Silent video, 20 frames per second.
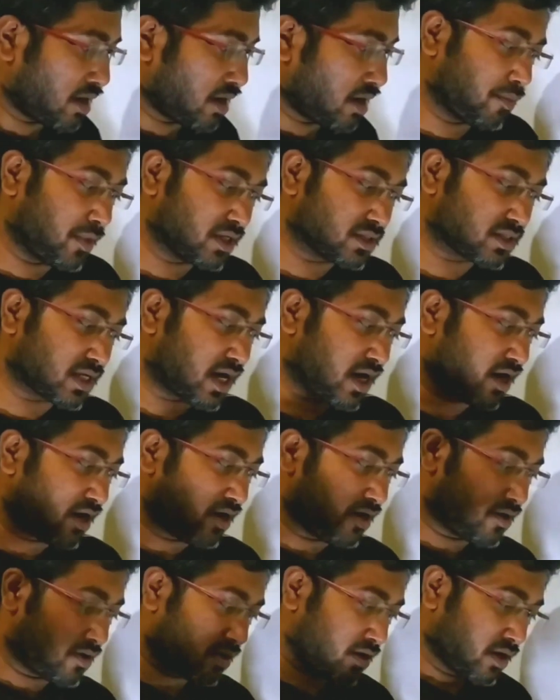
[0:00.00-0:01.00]
be
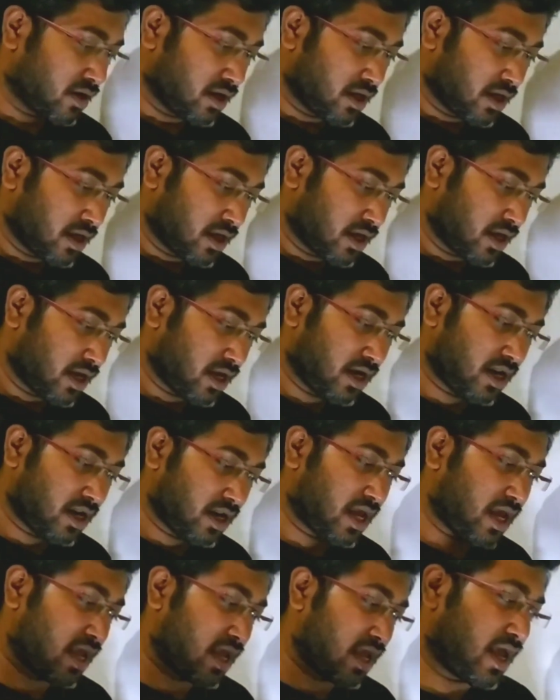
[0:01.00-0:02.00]
measured in
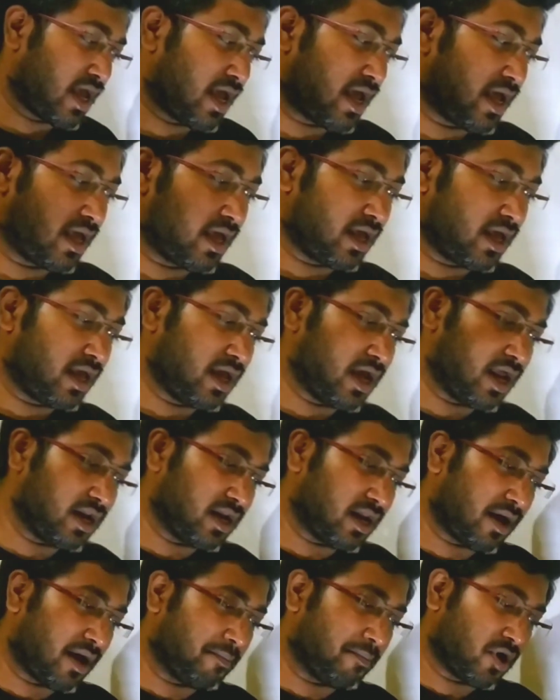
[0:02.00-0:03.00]
n
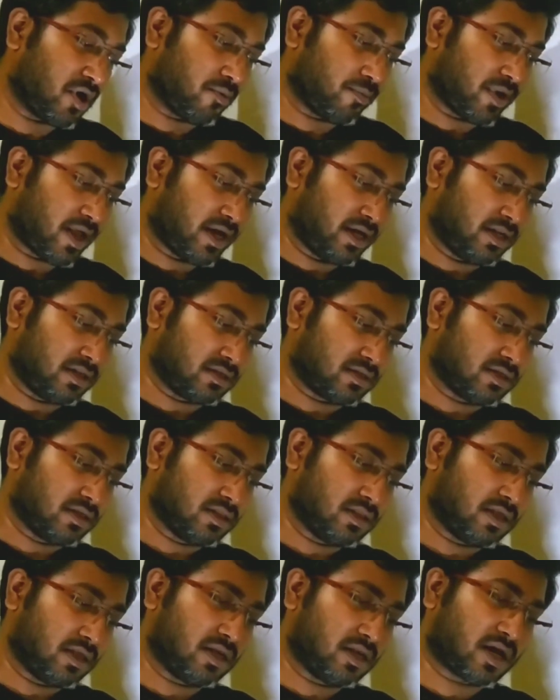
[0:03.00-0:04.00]
number of lines.
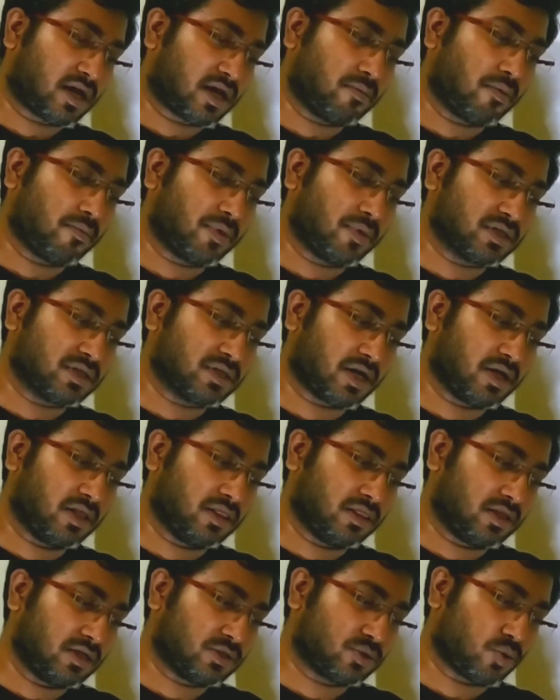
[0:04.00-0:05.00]
It can be measured
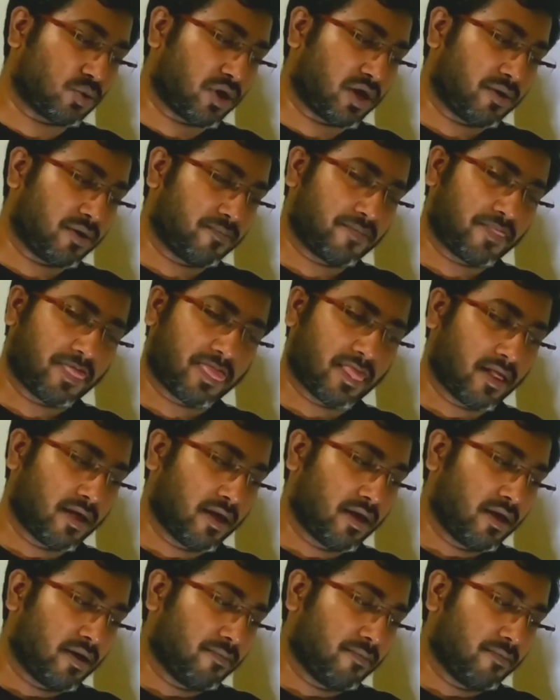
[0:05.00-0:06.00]
in this
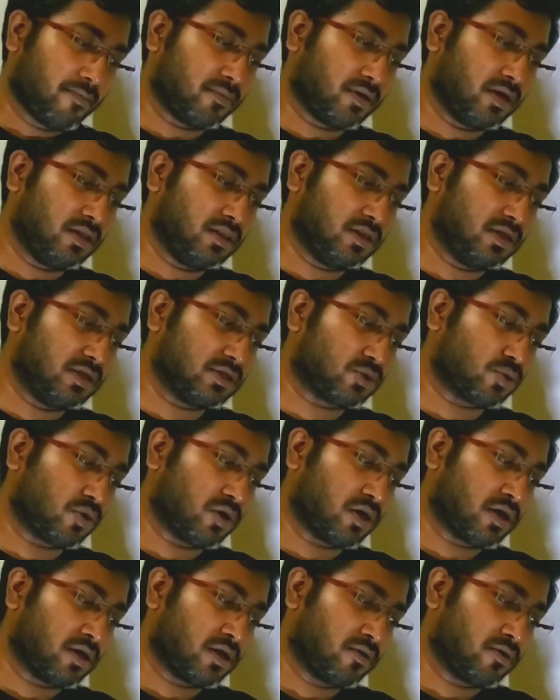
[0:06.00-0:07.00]

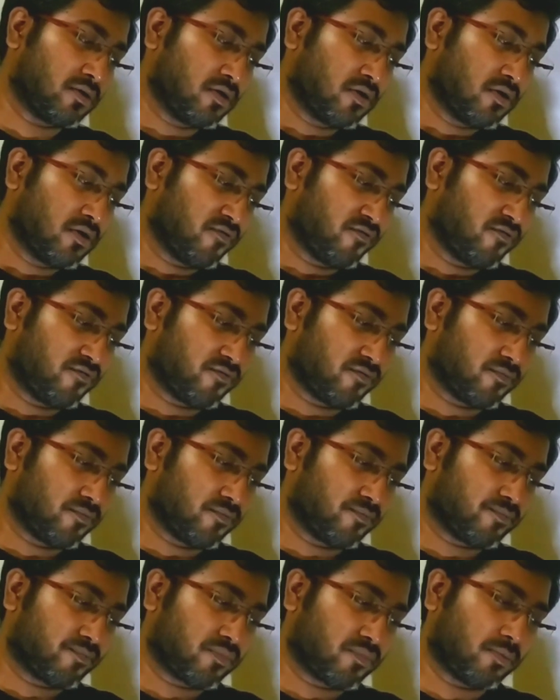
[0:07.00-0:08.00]
way,
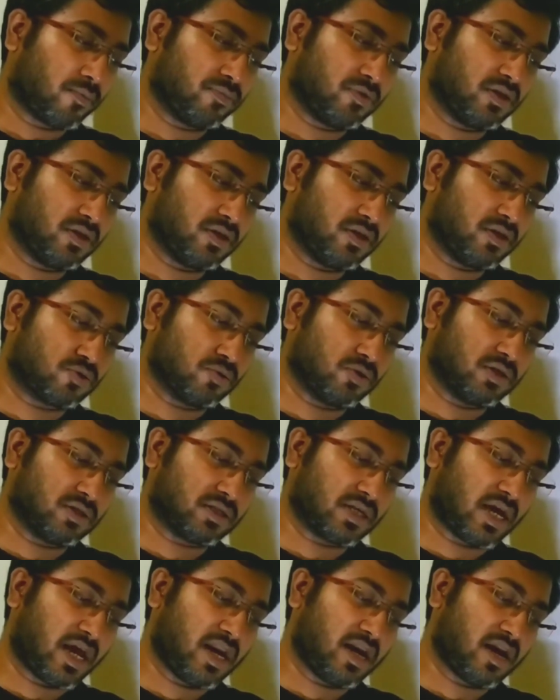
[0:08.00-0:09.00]
from this to
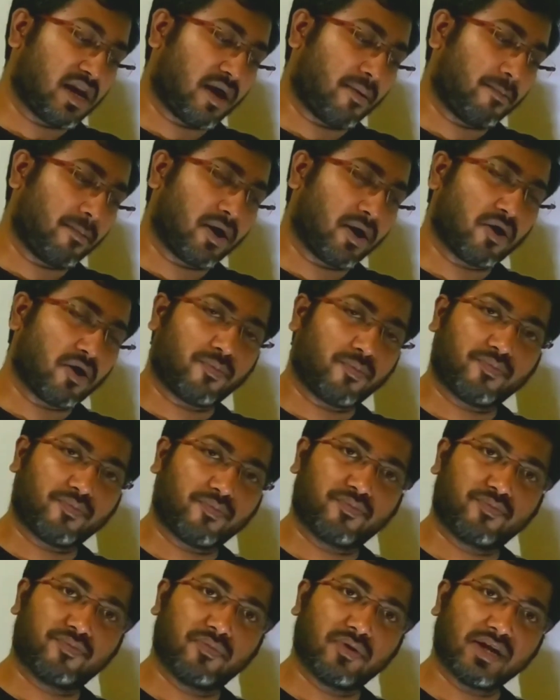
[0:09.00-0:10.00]
this, n number of
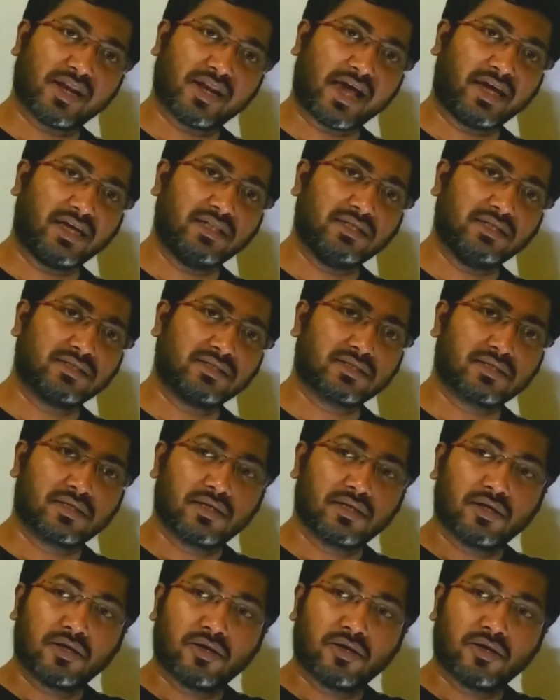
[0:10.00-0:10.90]
lines.